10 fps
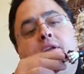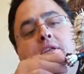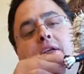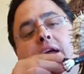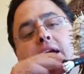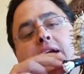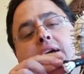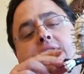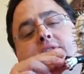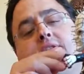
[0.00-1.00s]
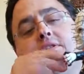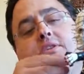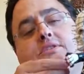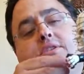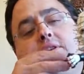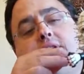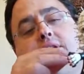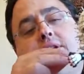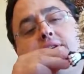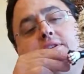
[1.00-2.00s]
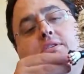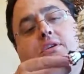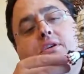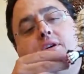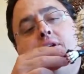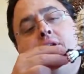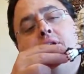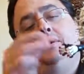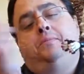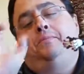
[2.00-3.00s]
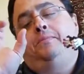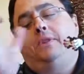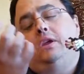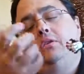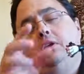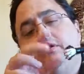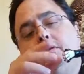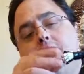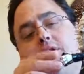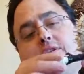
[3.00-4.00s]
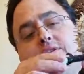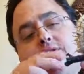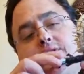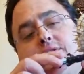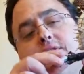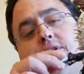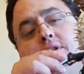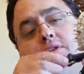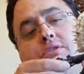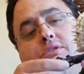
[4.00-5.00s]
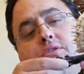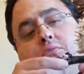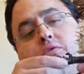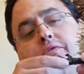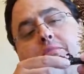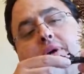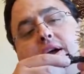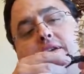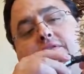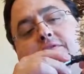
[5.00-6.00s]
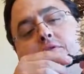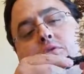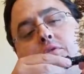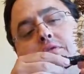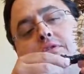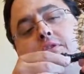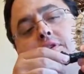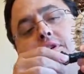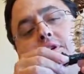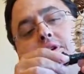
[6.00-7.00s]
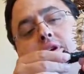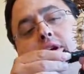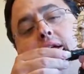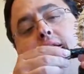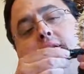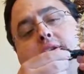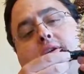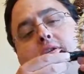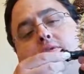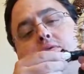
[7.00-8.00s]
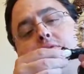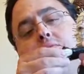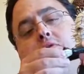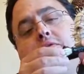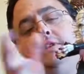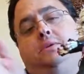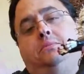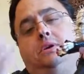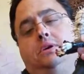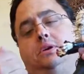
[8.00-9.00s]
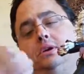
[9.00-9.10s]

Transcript: The hands are articulated around the wrists, so you can move them back and forth, and you can move them